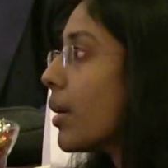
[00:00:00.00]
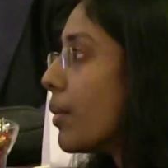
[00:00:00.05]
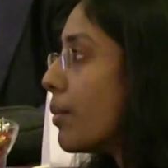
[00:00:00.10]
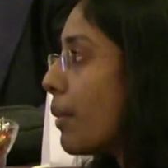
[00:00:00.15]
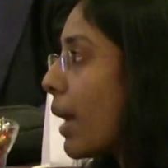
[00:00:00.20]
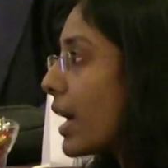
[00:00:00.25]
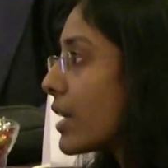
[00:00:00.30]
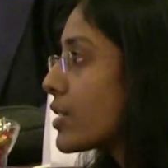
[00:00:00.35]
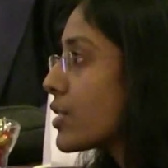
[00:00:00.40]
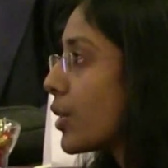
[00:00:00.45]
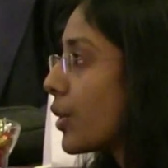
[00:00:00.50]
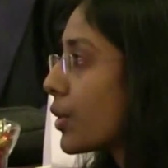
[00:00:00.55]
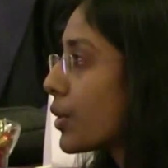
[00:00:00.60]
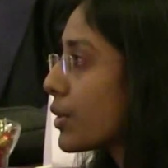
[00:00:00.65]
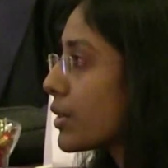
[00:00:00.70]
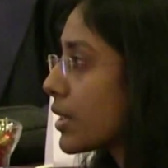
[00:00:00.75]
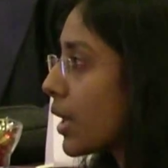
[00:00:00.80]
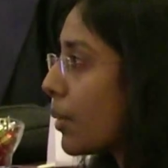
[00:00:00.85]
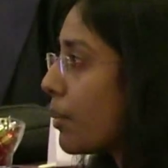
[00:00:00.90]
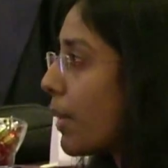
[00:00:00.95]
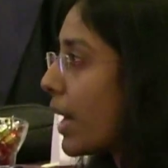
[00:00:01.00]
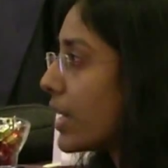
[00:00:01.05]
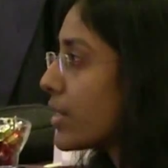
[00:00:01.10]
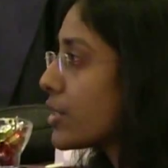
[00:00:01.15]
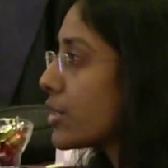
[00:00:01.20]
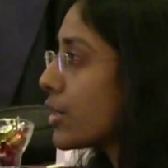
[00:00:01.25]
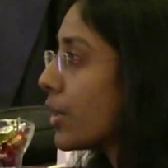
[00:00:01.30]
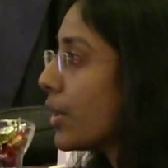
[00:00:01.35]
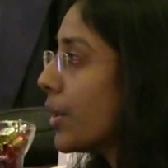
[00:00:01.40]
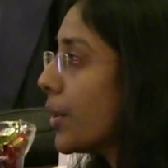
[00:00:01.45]
mature to
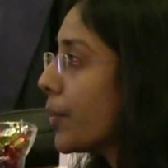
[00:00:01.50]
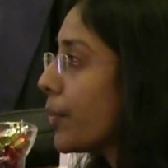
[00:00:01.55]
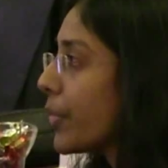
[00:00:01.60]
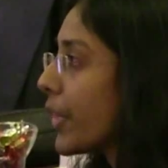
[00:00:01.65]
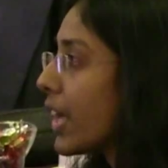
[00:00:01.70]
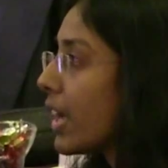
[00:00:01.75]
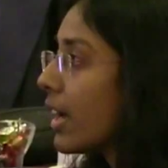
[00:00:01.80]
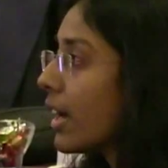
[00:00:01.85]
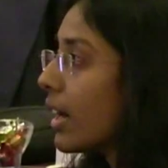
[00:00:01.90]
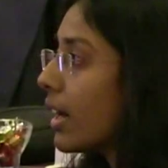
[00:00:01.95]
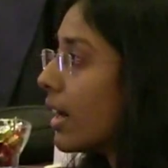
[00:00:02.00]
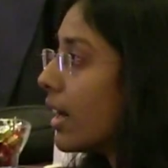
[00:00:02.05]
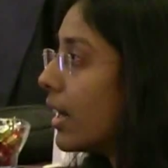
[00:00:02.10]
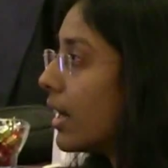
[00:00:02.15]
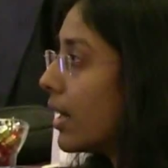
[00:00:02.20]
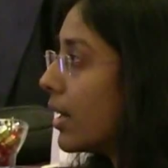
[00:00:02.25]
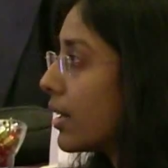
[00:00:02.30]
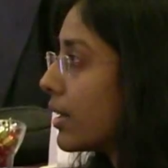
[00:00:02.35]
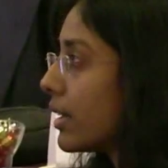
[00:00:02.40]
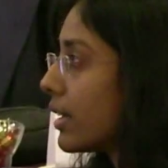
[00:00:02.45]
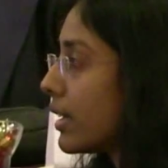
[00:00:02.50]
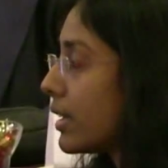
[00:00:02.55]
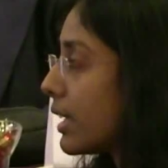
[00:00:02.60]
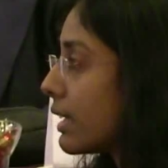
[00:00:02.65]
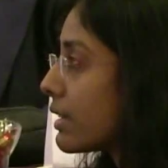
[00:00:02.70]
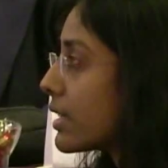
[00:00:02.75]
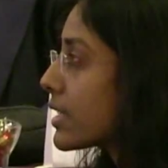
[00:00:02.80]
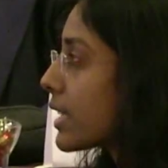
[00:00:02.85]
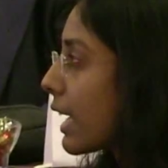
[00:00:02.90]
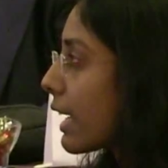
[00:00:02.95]
submature.
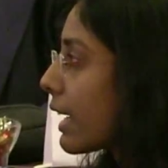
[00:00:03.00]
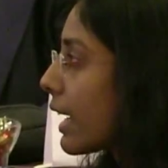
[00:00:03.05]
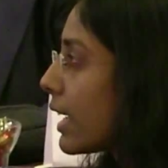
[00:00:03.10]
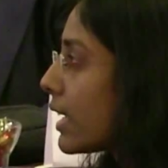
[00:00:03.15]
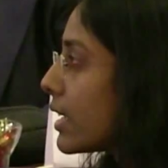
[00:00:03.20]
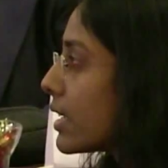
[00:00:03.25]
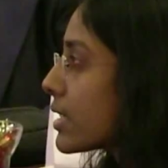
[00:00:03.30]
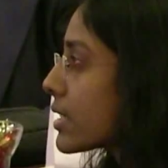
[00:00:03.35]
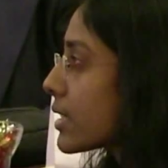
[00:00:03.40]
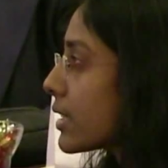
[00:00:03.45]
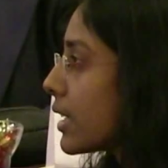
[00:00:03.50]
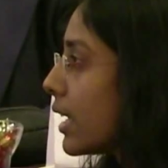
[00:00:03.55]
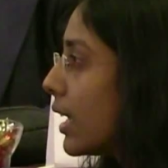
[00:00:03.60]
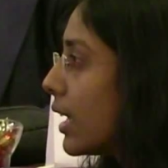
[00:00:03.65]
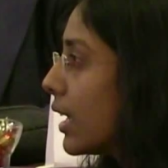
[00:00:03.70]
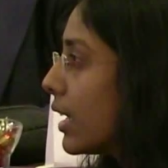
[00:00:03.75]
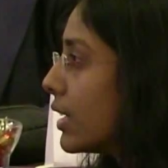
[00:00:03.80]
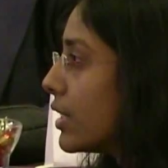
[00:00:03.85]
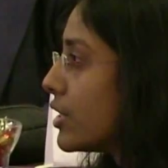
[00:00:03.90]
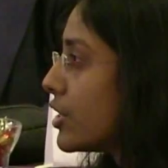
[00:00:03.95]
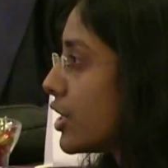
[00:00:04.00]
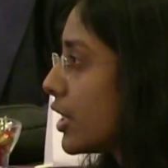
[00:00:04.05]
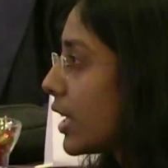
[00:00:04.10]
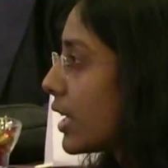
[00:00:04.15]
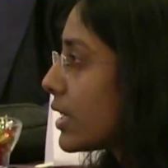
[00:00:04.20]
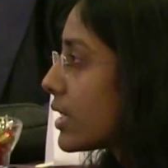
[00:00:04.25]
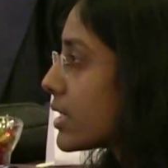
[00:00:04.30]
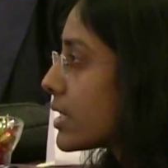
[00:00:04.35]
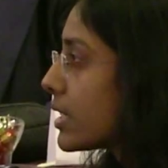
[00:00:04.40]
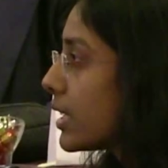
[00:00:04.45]
And the second is
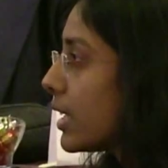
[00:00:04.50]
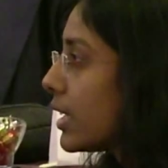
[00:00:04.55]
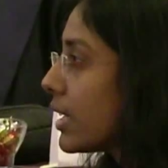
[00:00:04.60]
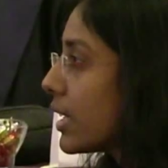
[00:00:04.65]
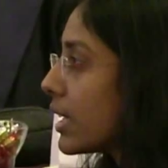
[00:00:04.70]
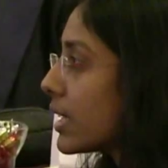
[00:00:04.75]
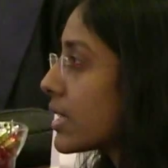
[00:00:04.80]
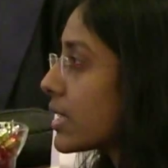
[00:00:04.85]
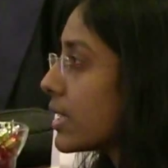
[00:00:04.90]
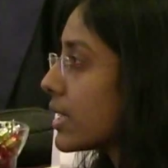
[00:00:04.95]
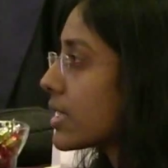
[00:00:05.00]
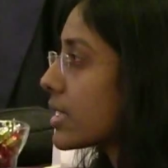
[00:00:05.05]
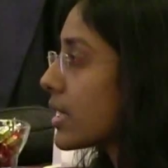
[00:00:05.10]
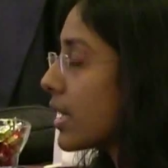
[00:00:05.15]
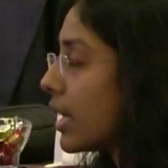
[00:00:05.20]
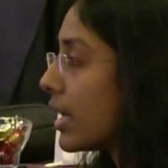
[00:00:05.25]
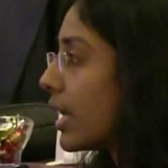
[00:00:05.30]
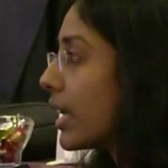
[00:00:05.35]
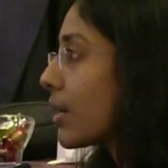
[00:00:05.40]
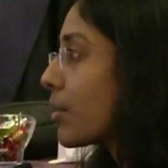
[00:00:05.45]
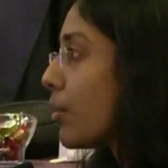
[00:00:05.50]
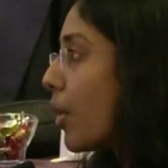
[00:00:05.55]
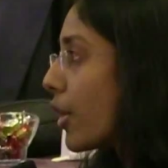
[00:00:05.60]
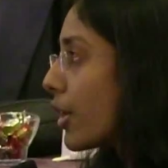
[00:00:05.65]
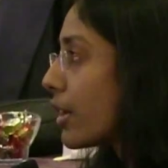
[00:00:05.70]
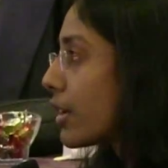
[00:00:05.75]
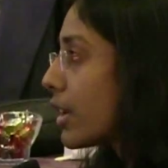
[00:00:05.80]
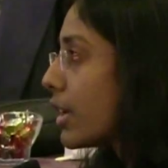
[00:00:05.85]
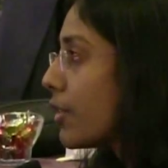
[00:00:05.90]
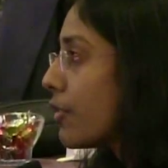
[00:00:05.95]
GST. It's
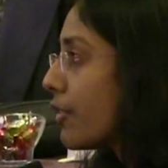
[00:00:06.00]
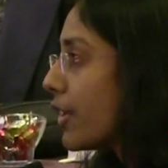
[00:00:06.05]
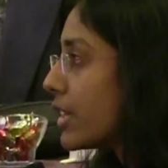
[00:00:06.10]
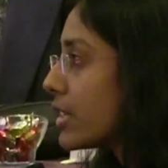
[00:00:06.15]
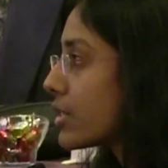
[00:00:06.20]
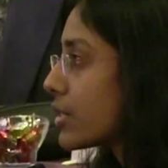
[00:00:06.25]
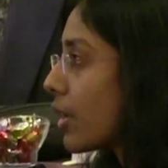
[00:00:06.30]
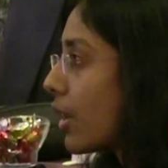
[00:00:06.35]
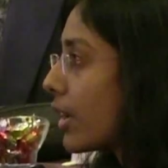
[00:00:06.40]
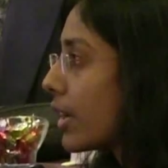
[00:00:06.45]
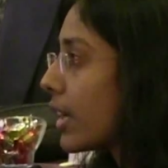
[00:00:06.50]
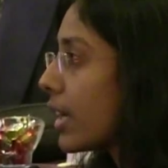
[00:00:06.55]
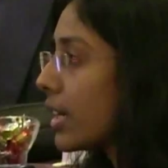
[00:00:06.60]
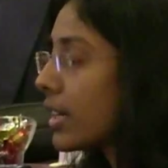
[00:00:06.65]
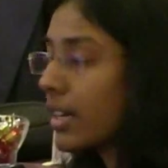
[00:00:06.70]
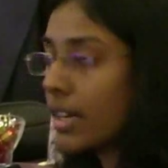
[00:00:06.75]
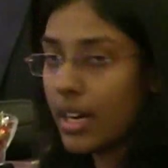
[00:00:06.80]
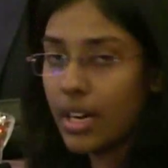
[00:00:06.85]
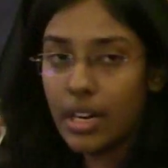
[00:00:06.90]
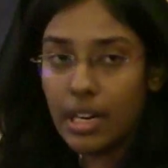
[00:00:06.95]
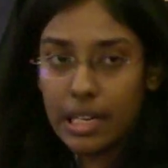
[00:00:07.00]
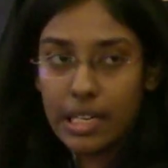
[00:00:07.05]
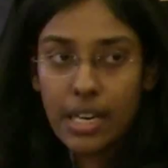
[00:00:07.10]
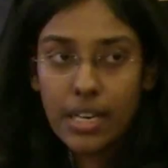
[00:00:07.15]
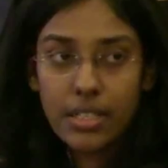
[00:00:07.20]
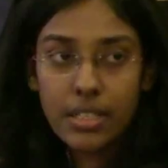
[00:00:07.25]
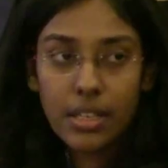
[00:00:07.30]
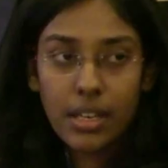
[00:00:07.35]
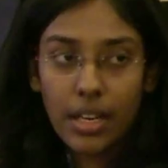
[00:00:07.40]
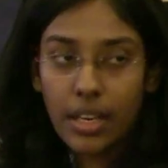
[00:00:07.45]
moderately well sorted. It
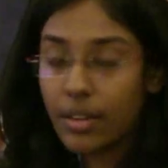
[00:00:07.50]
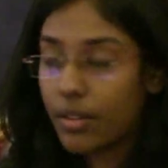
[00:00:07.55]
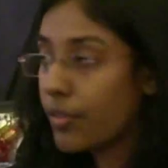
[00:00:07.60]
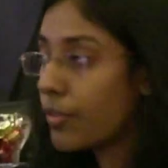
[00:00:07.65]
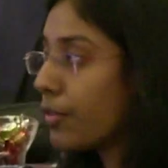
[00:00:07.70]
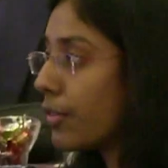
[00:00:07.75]
has a